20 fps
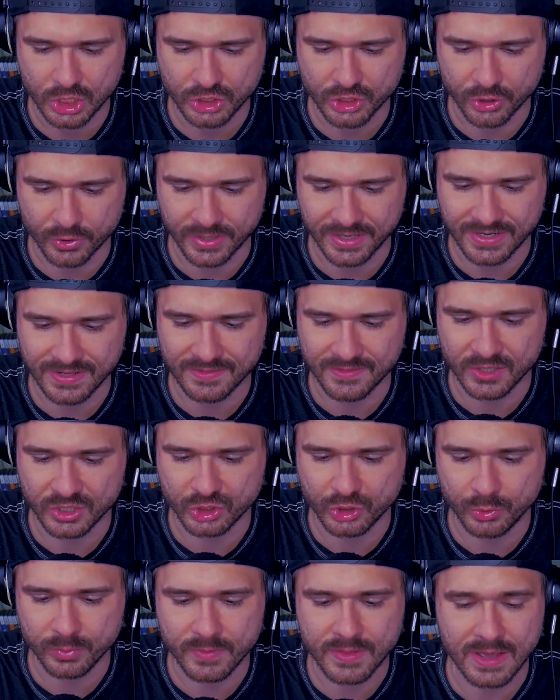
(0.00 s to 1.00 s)
During the
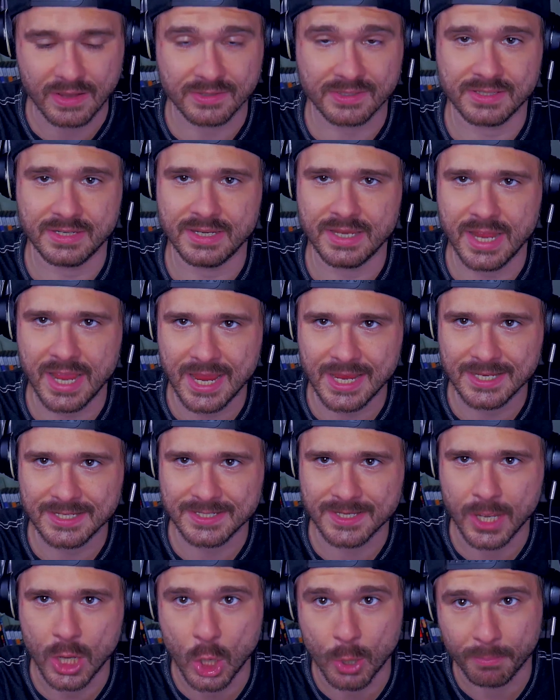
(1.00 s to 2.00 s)

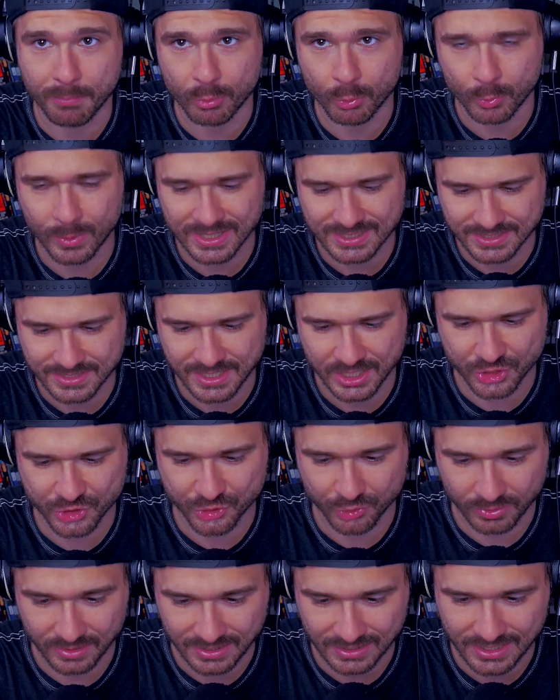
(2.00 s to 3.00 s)
2008
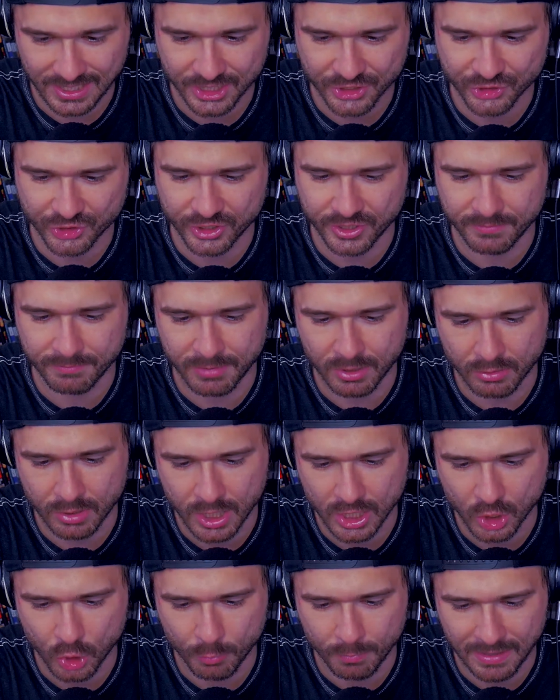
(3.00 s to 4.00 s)
presidential election,
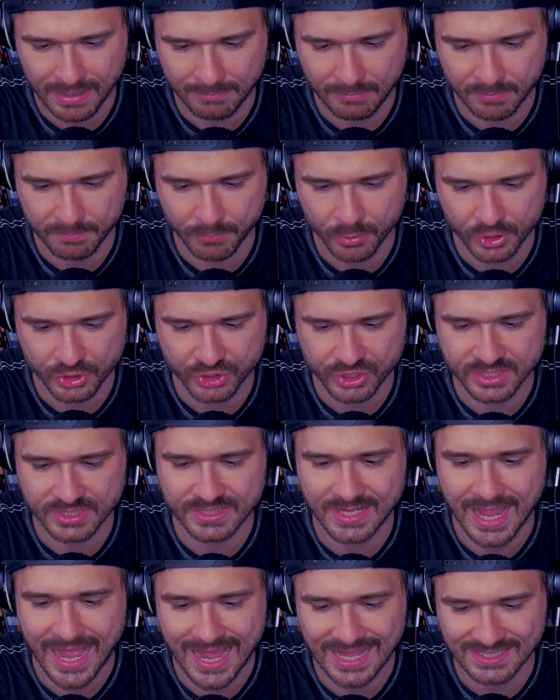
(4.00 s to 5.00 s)
Barack Obama
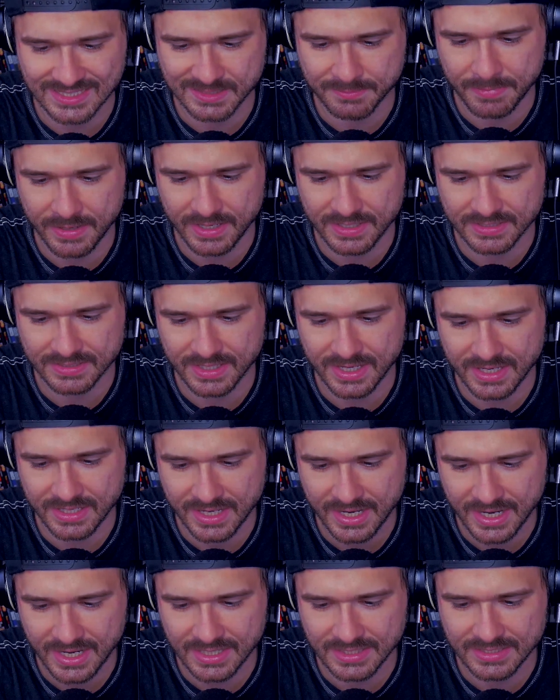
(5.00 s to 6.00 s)
purchased ad space in
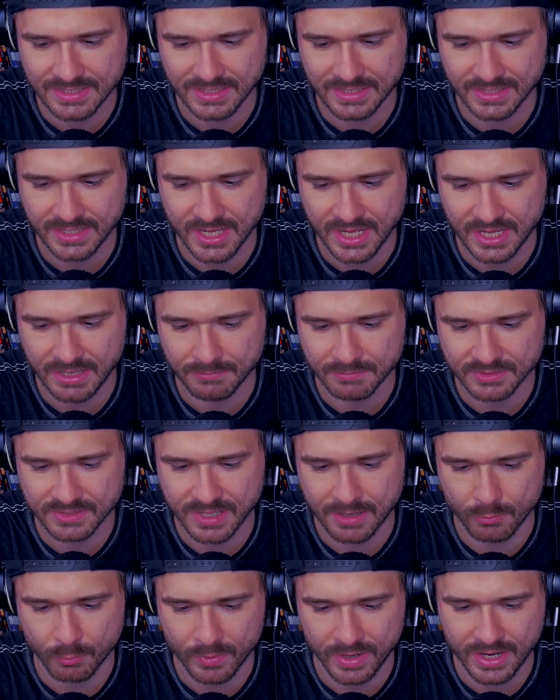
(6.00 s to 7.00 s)
18 games
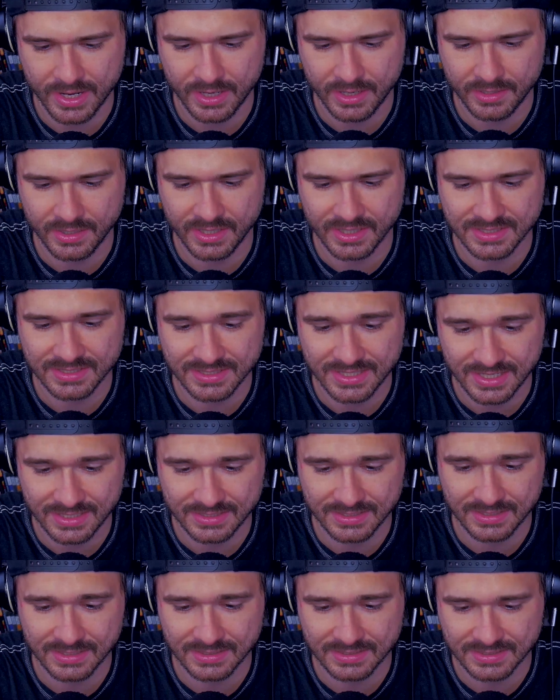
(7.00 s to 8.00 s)
that ran in
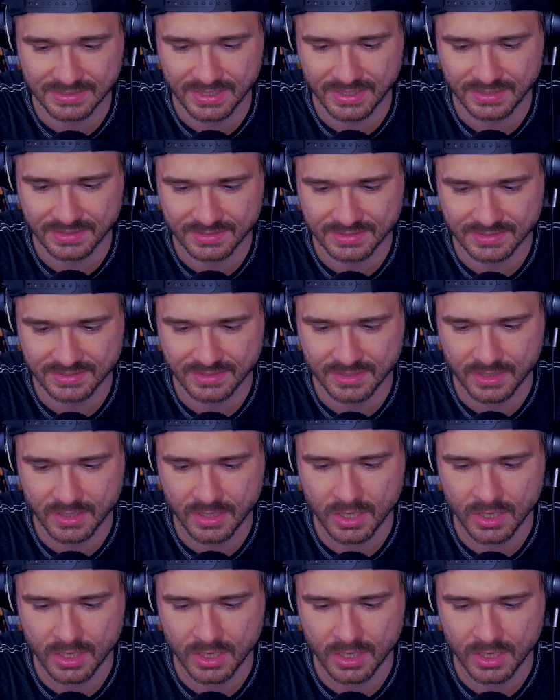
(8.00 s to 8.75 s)
10 states.